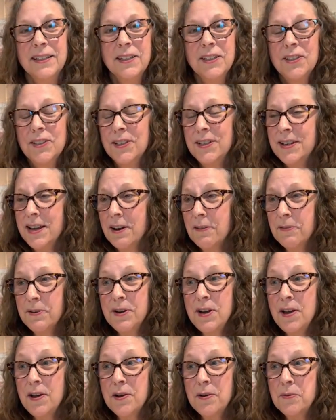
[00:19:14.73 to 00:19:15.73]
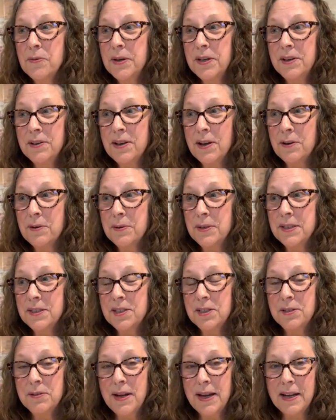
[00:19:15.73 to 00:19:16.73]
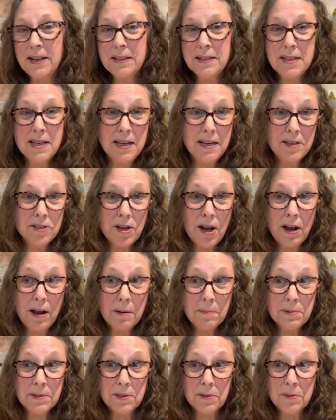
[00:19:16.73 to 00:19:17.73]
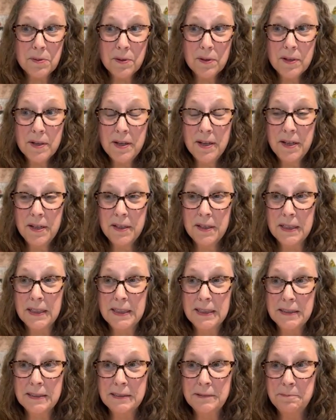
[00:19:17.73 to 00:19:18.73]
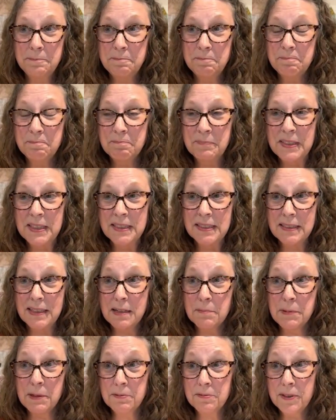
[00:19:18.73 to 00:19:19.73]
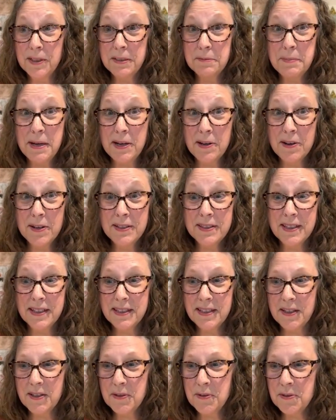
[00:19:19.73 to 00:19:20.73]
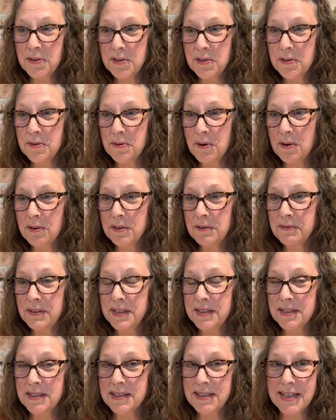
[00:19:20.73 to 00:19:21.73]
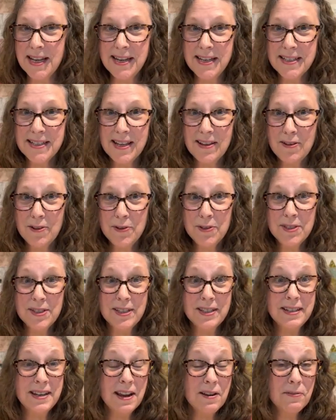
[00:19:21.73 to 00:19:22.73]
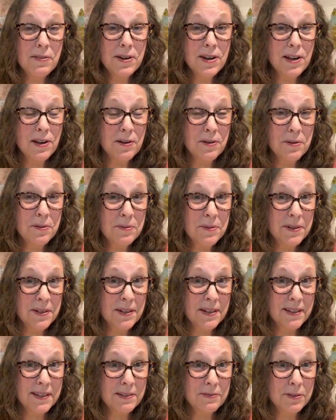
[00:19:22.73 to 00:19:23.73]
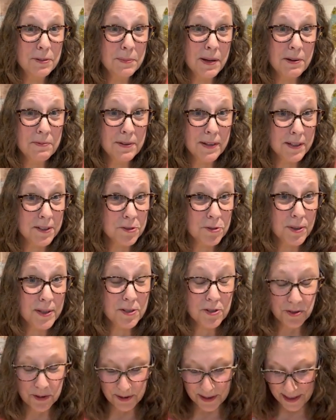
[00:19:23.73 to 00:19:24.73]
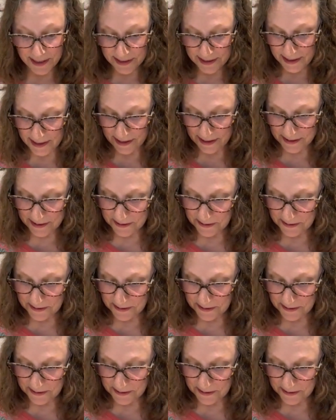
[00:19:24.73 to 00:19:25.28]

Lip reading: you never know when you go into antique shops or like my friend Merritt that goes to all of these estate sales. You never know if you might find a treasure like that.